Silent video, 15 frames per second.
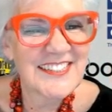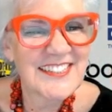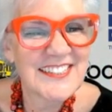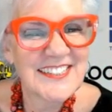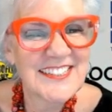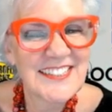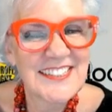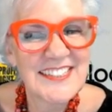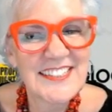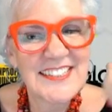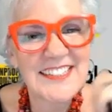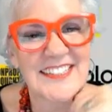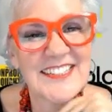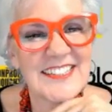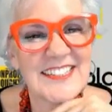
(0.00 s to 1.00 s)

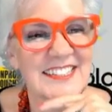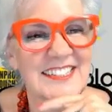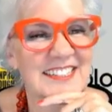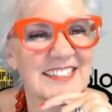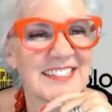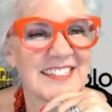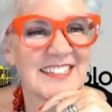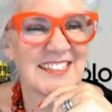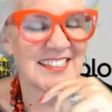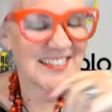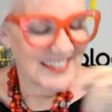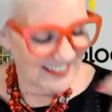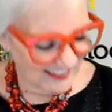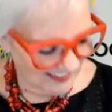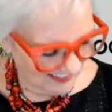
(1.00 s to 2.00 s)

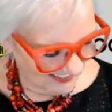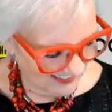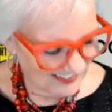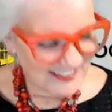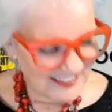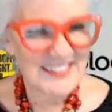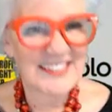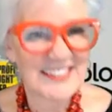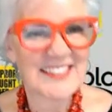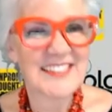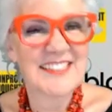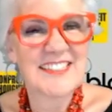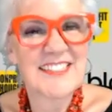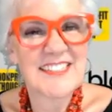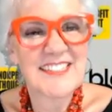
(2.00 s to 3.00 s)

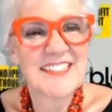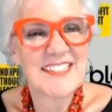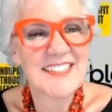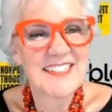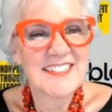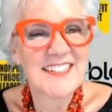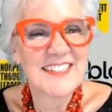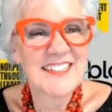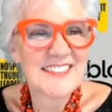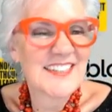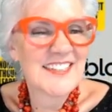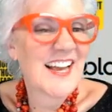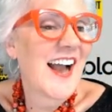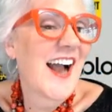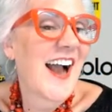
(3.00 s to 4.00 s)

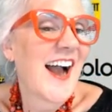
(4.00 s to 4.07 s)
The person shown says nothing.